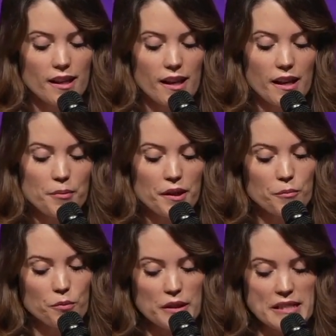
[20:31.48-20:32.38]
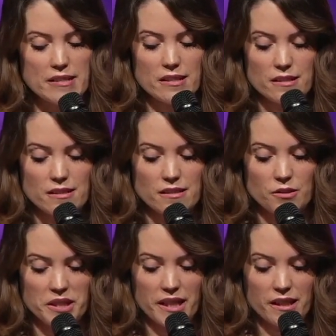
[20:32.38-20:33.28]
Abraham reasoned,
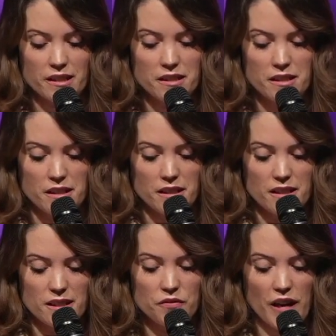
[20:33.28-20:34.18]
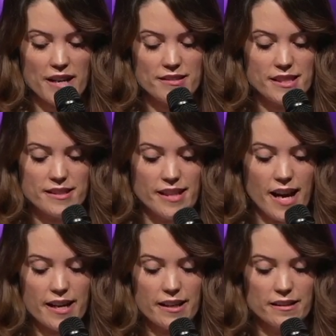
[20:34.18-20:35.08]
okay, if Isaac
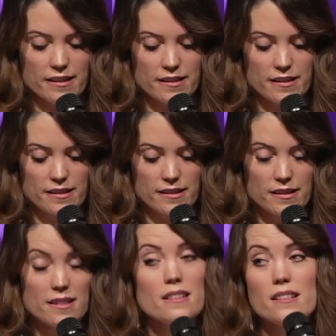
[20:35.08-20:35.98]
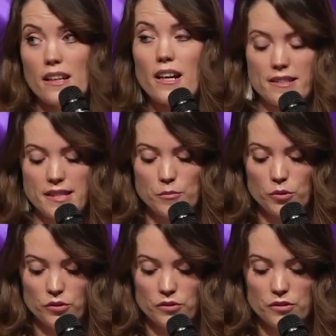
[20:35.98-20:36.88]
died, God's
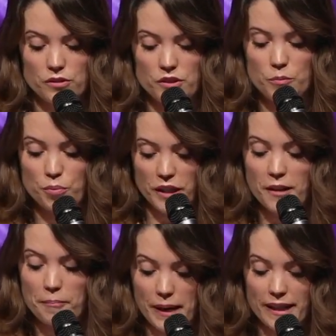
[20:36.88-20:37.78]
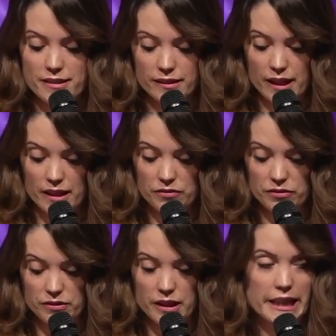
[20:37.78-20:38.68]
able to bring him back to life
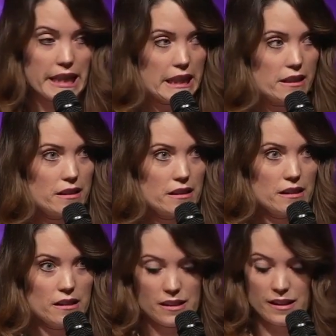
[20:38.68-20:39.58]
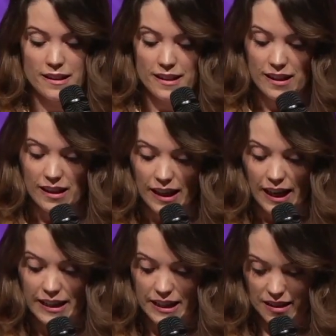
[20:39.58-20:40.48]
again.
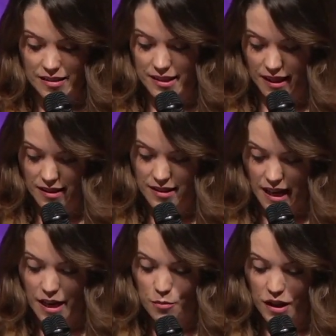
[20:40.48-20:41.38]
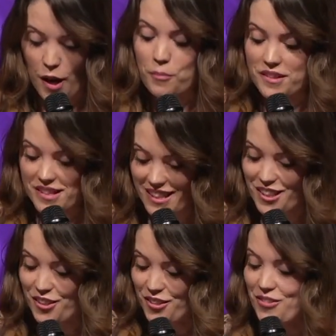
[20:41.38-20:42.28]
And in a sense, Abraham
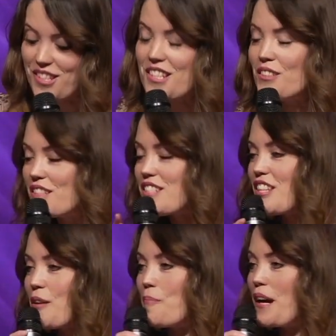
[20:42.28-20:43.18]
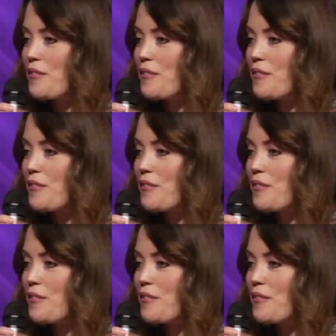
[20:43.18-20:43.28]
did receive his son back